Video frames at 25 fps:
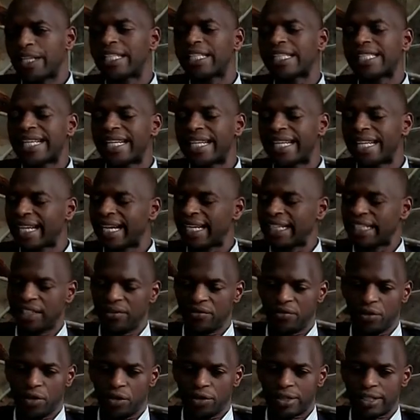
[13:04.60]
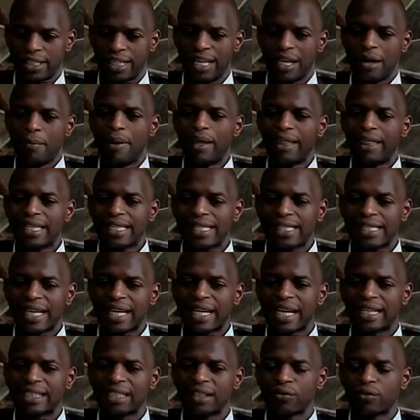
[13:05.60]
It is the negative thoughts. But these
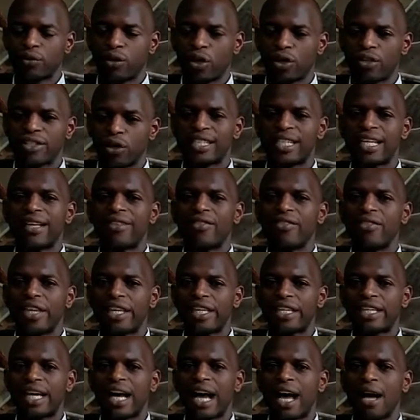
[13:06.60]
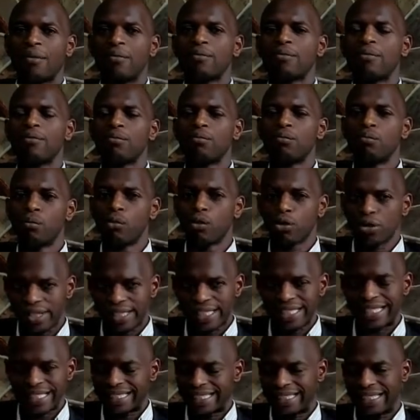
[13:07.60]
negative thoughts, they come
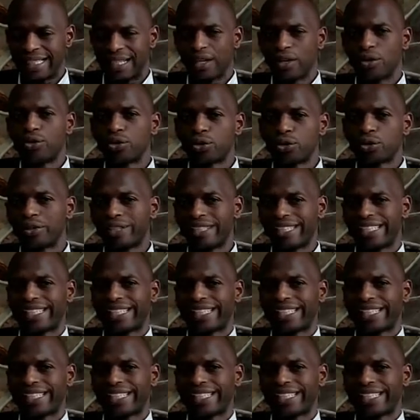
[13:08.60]
mostly through